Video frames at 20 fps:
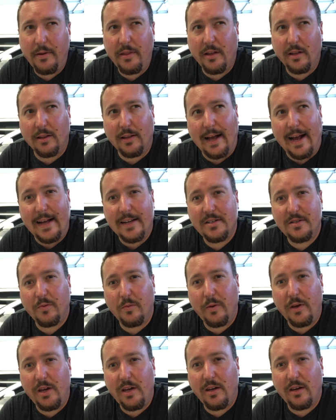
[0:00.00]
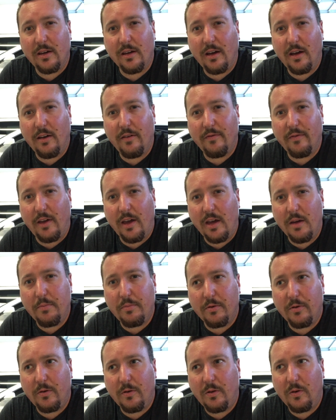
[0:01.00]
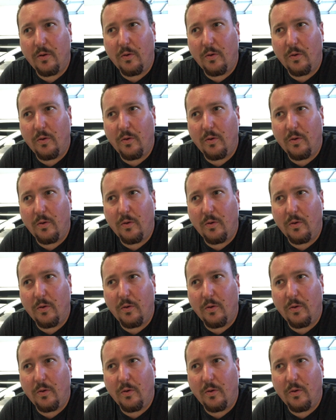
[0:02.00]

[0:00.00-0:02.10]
the last week of April